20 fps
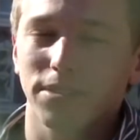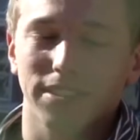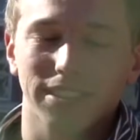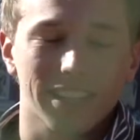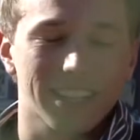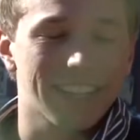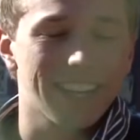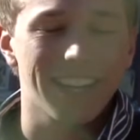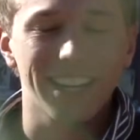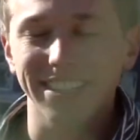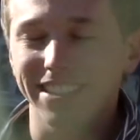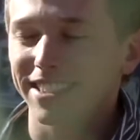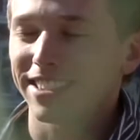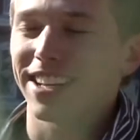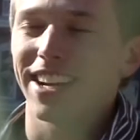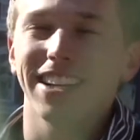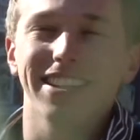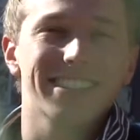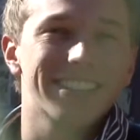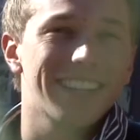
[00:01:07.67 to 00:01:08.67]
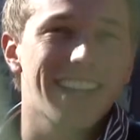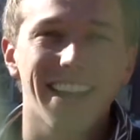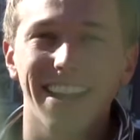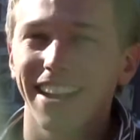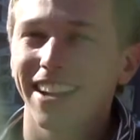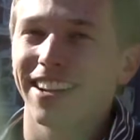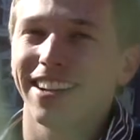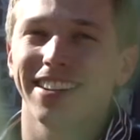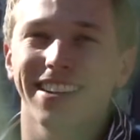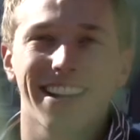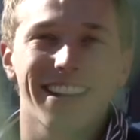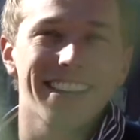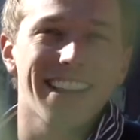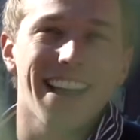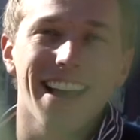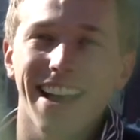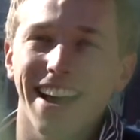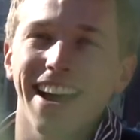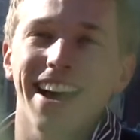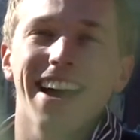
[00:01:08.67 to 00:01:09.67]
eternities, you know,
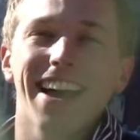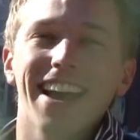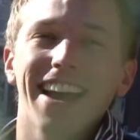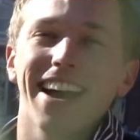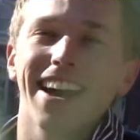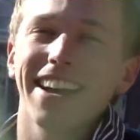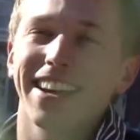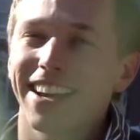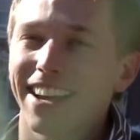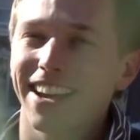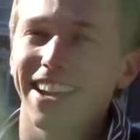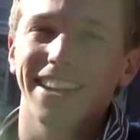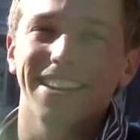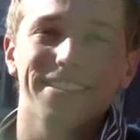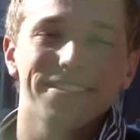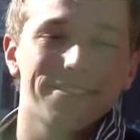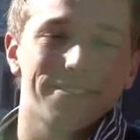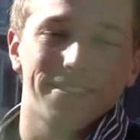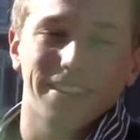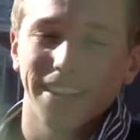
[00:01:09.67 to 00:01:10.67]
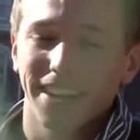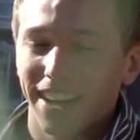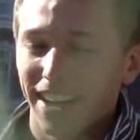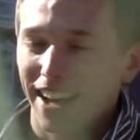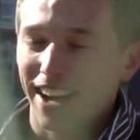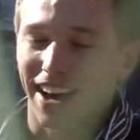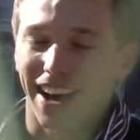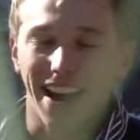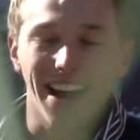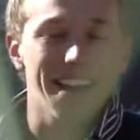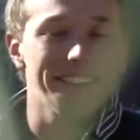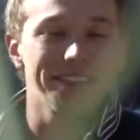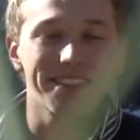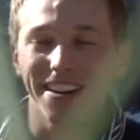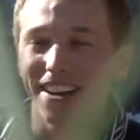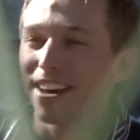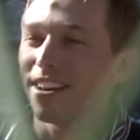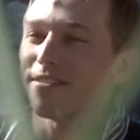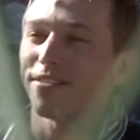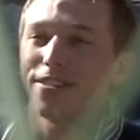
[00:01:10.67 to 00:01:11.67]
but I have. I've
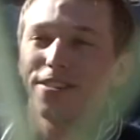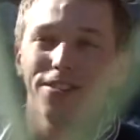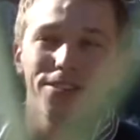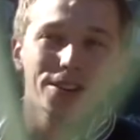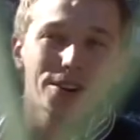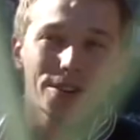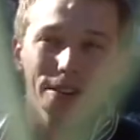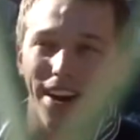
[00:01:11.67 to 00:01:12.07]
been lucky before